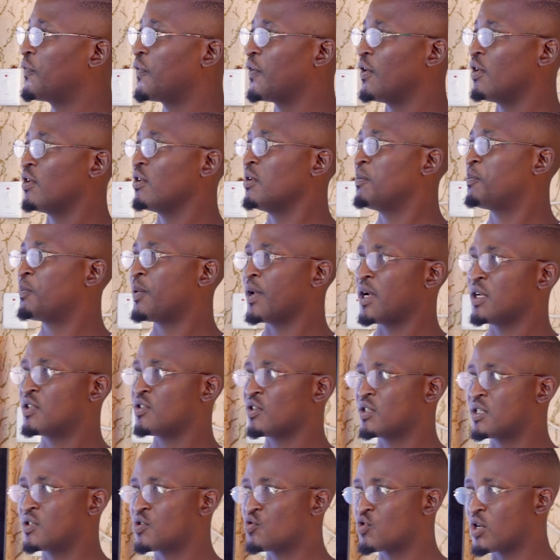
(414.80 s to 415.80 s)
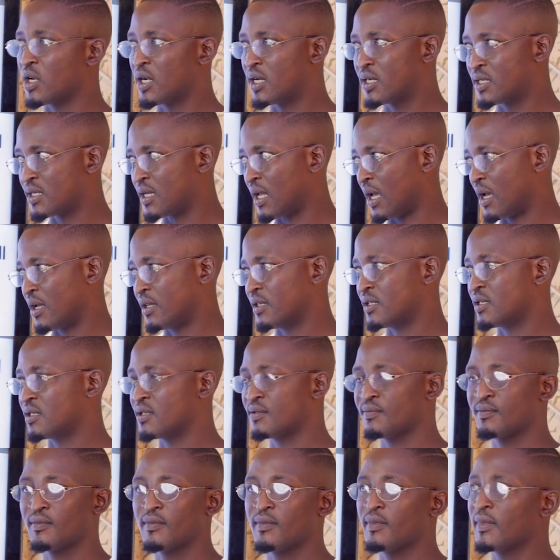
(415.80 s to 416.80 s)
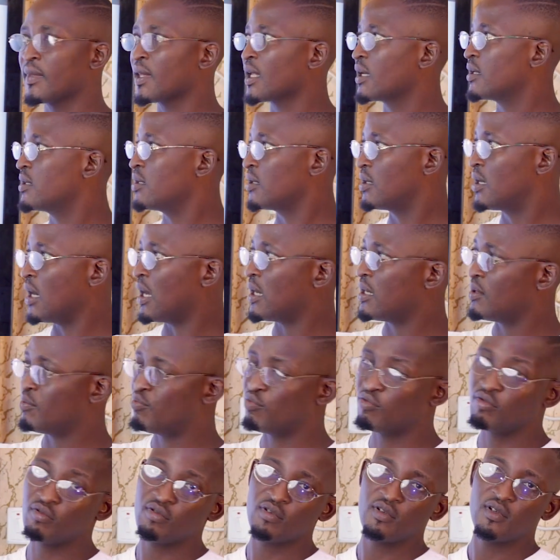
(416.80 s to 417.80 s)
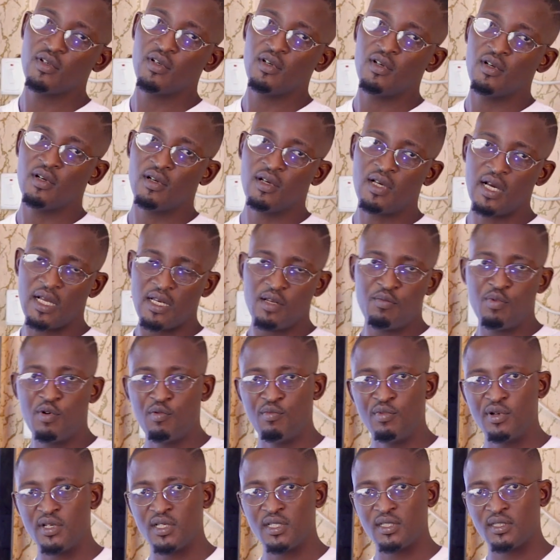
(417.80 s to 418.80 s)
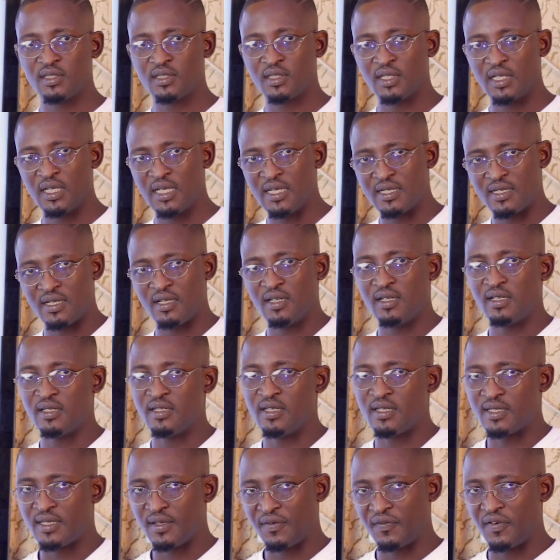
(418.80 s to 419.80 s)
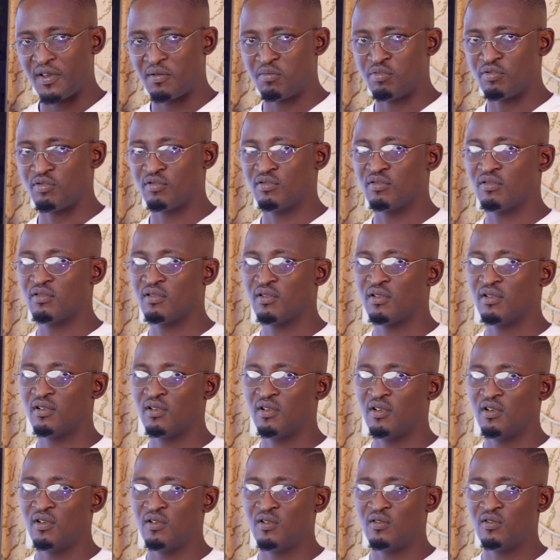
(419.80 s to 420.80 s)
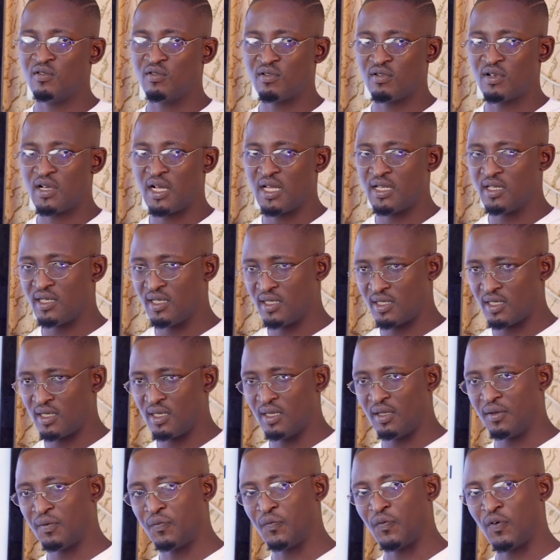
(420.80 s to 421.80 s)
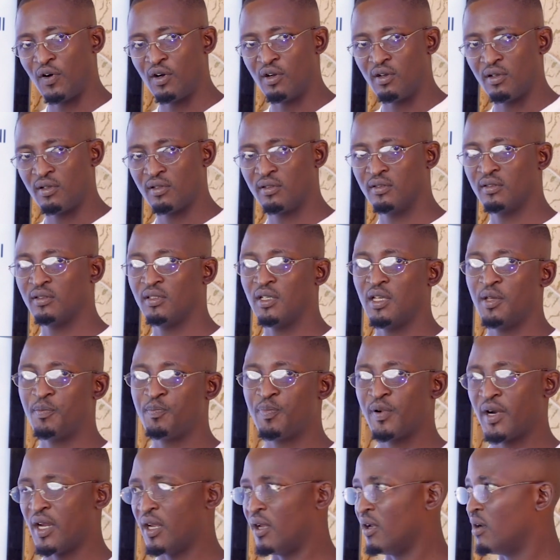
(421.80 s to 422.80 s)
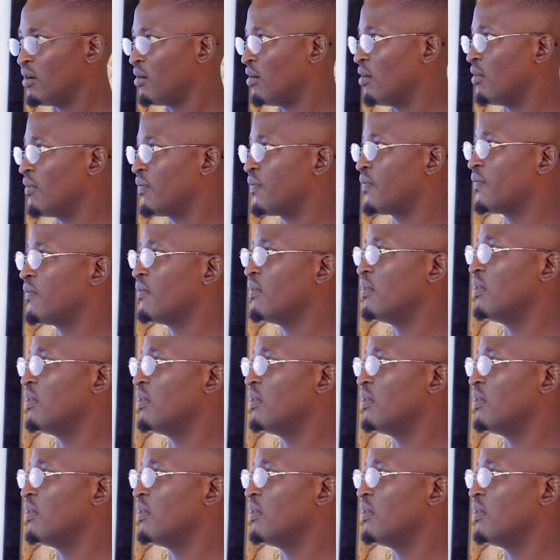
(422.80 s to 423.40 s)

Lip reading: fall prey to tricksters. The gullible. Gullible means easily deceivable. You can easily fall a prey of